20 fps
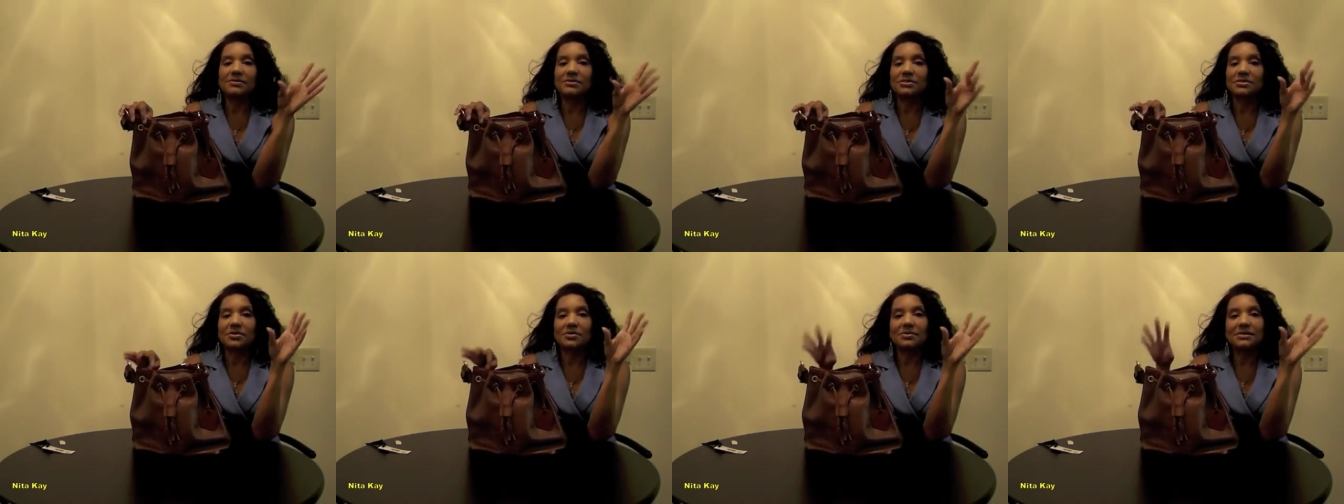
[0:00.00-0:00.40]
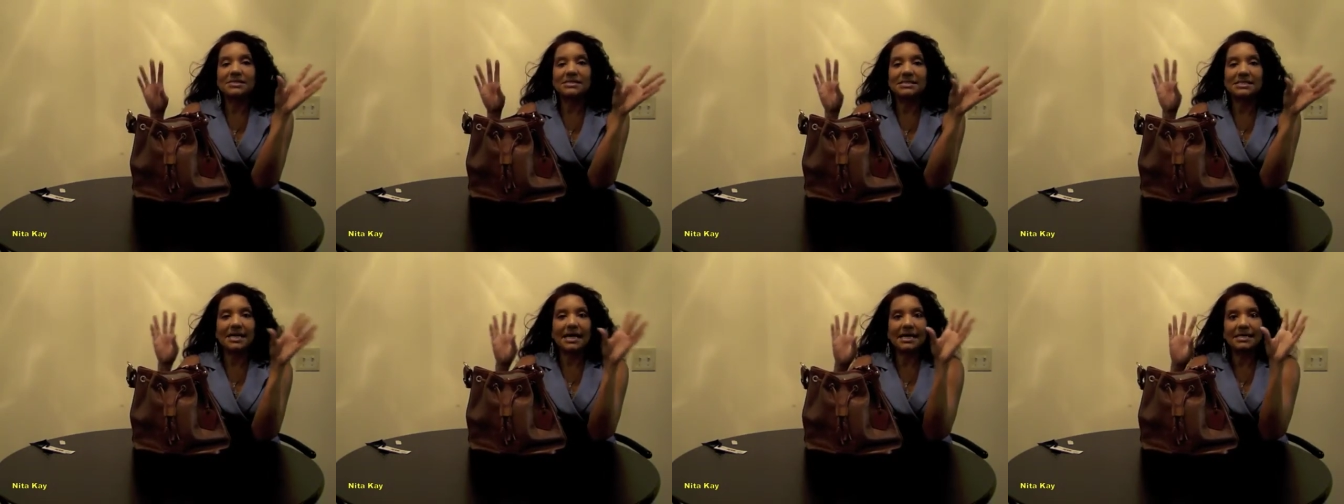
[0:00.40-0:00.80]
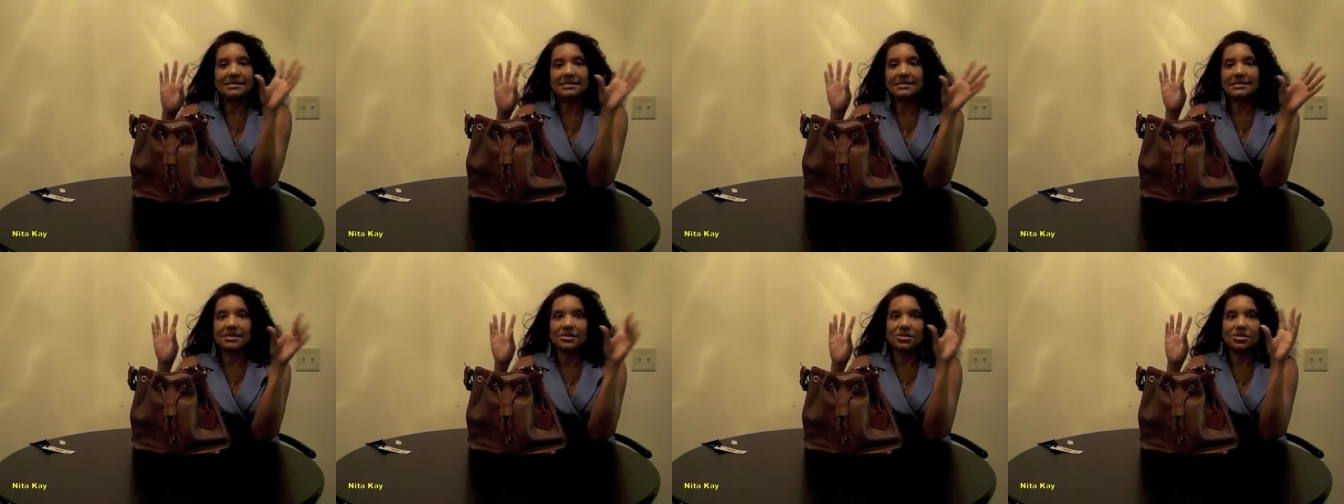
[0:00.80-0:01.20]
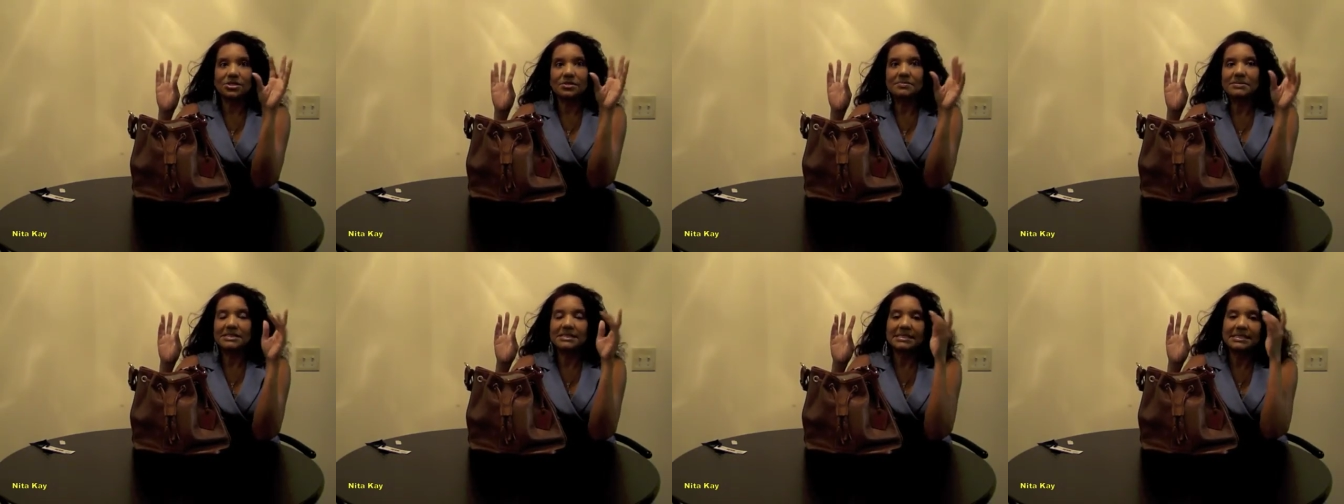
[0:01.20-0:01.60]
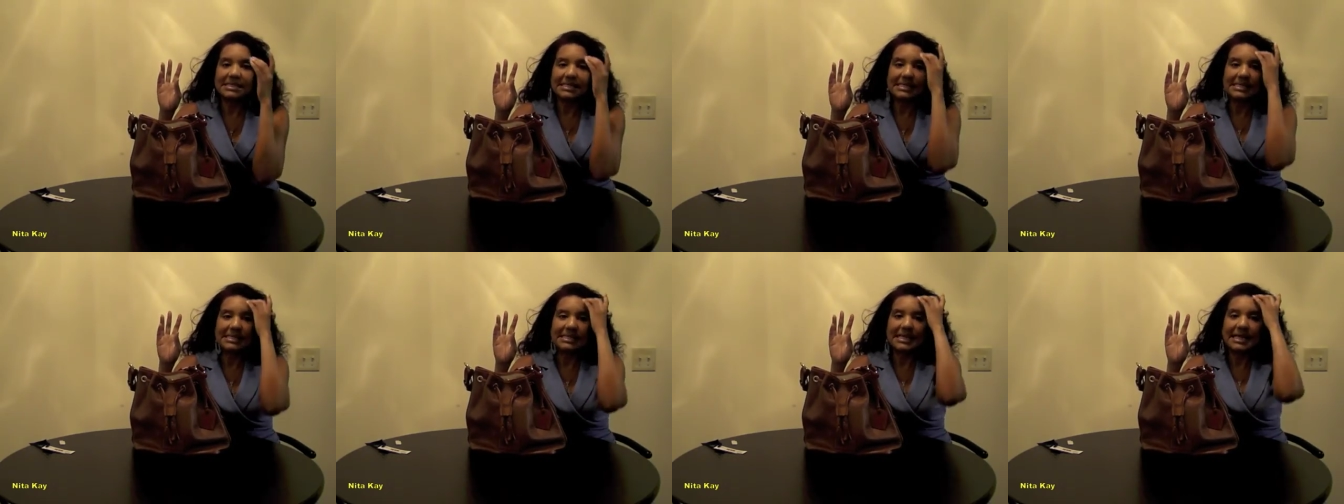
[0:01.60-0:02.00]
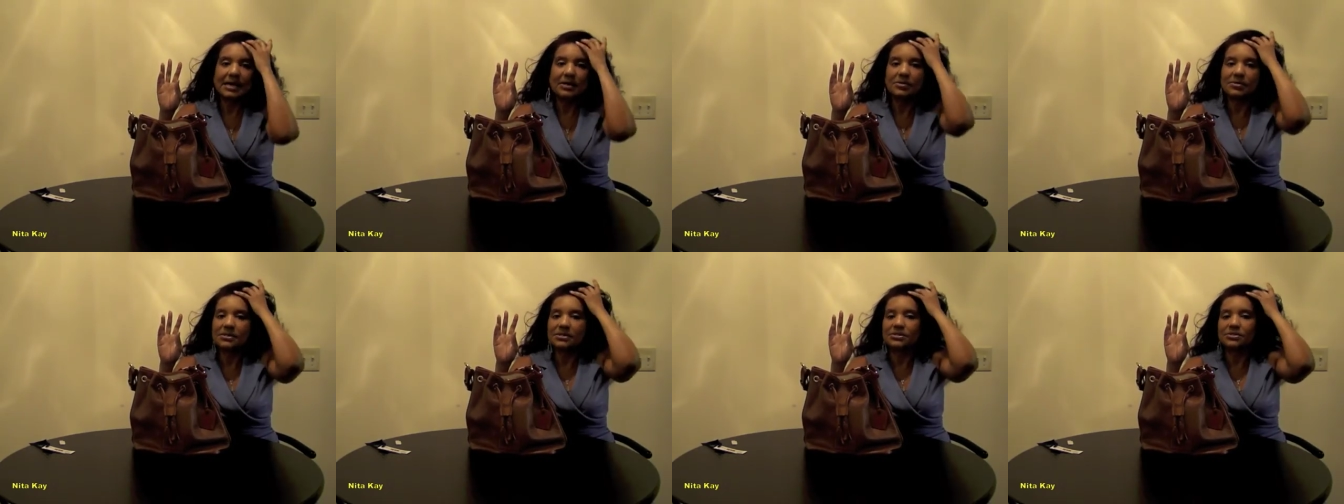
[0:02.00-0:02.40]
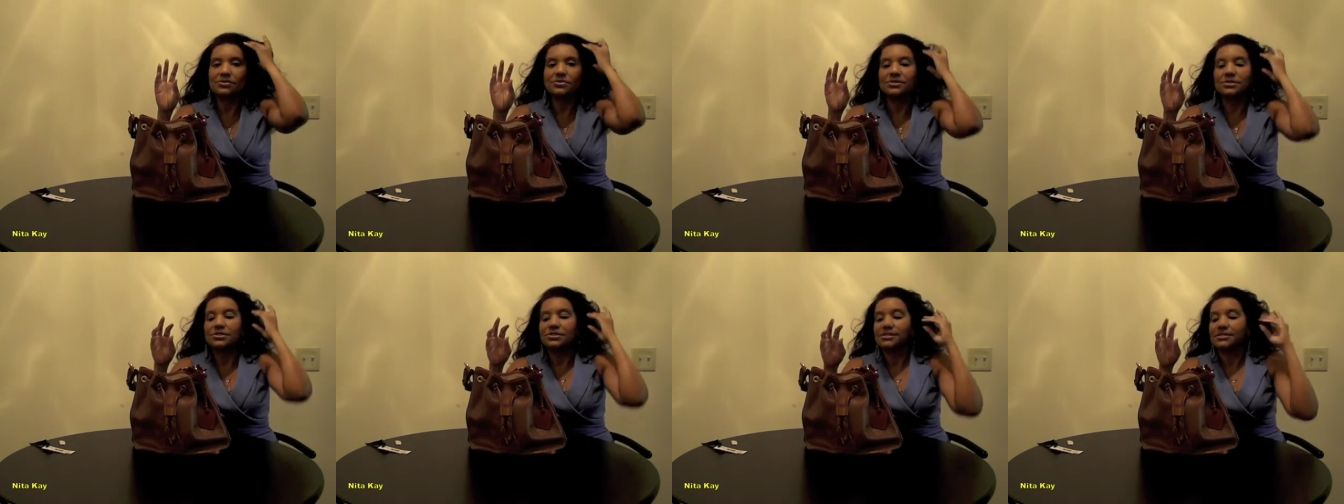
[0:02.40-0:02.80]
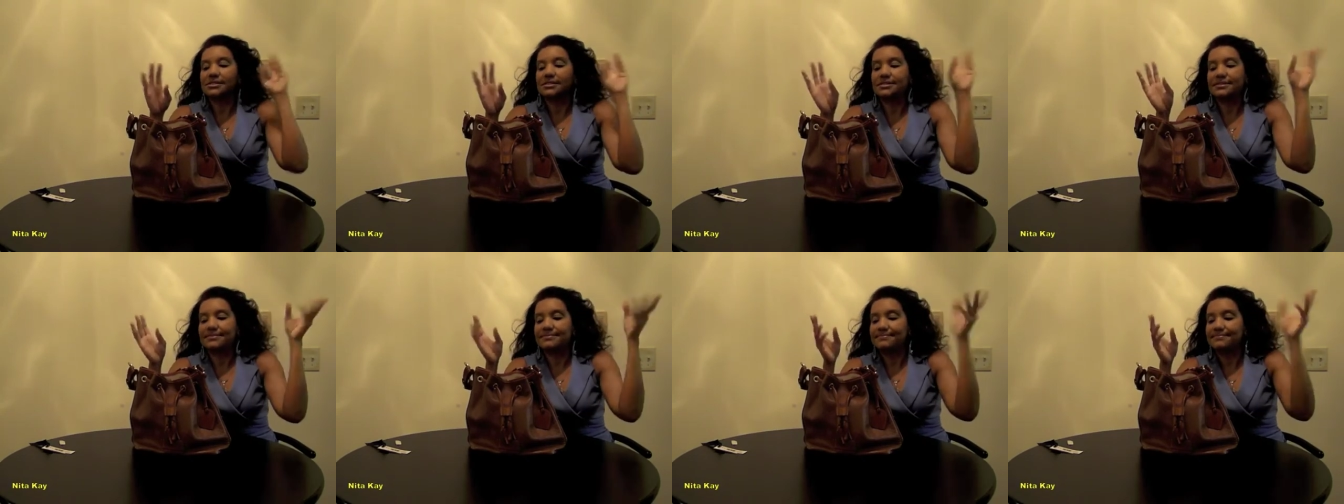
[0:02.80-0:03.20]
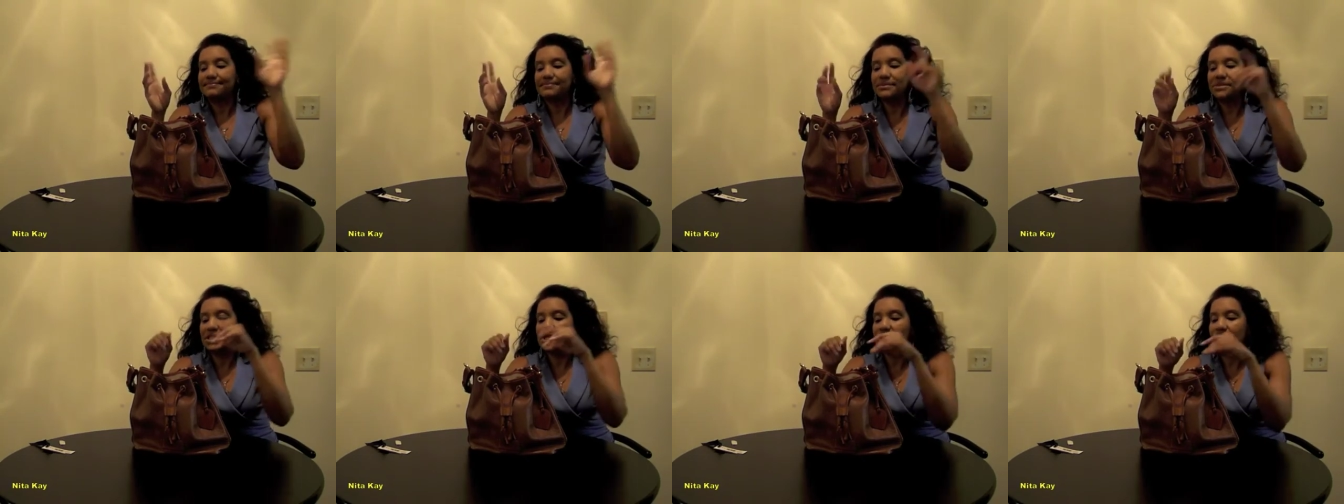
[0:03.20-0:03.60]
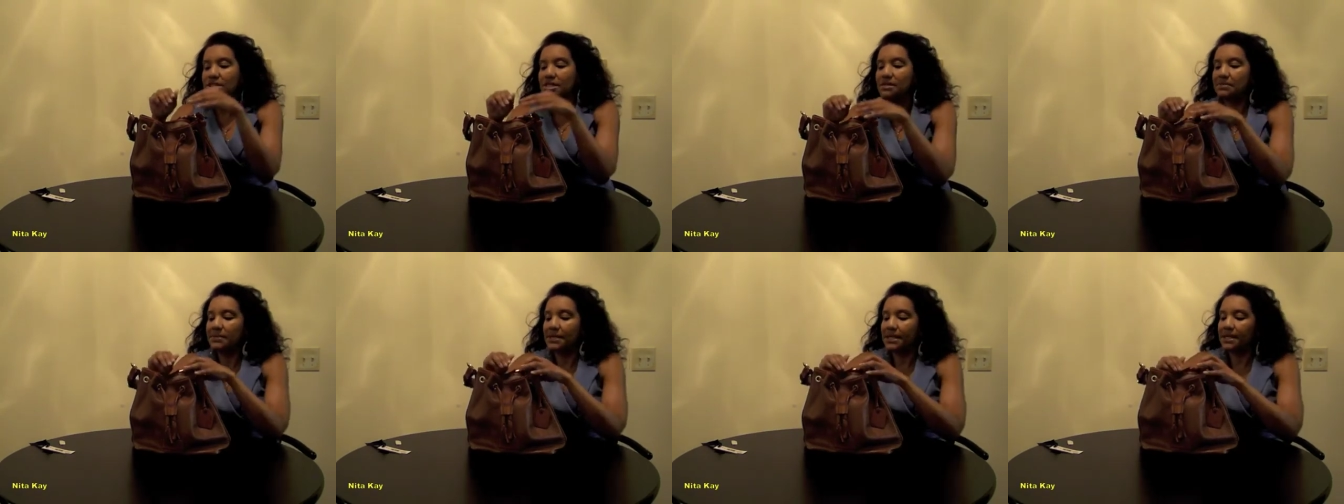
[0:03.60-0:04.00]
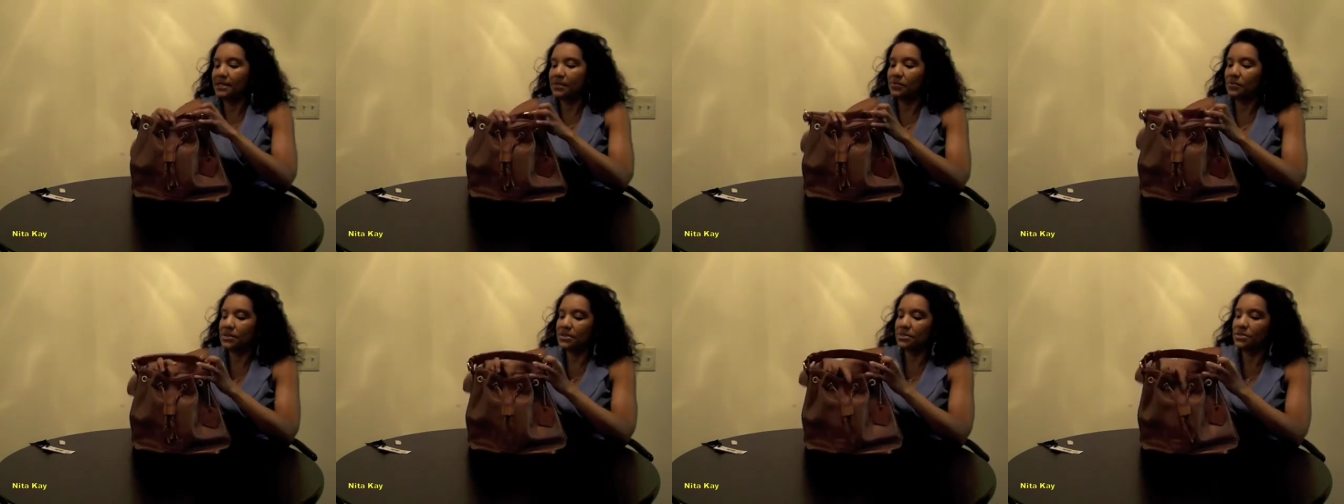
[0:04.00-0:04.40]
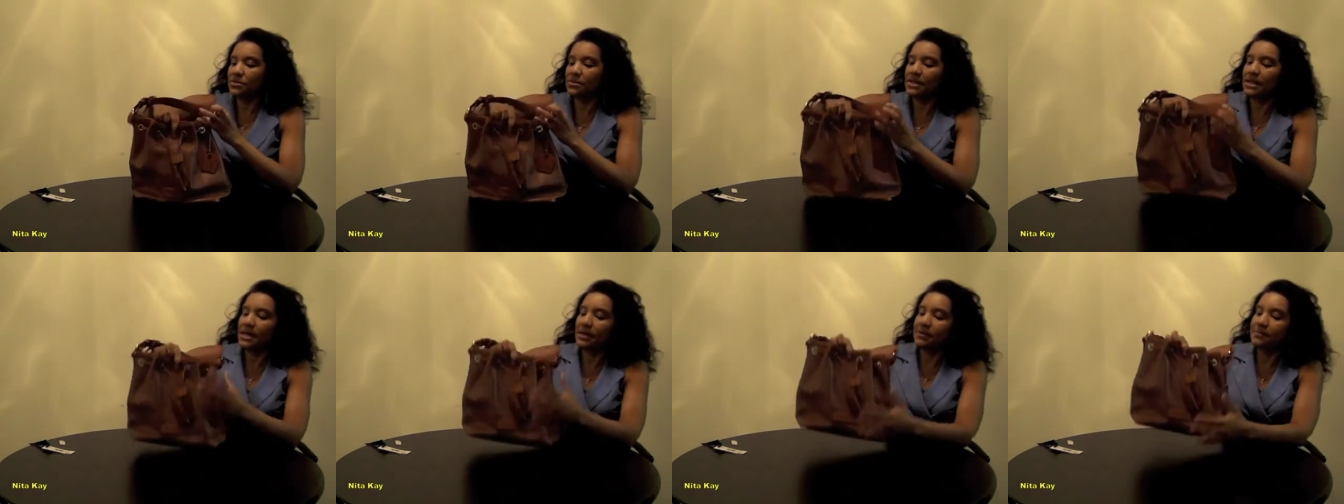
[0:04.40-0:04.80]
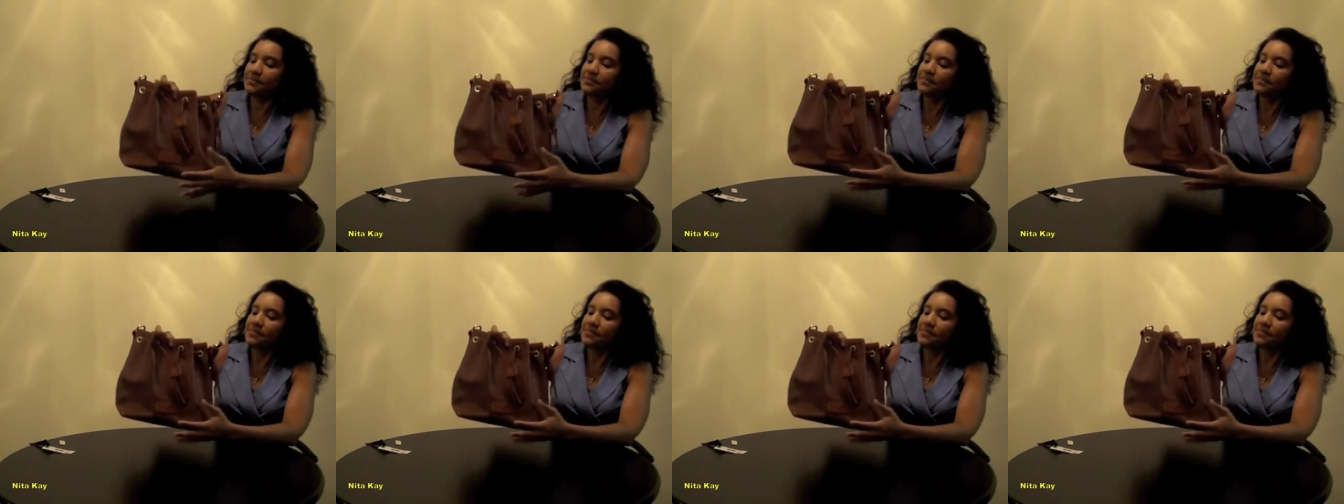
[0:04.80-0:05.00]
So it's not such a mystique now because you can just touch any bag you want to now.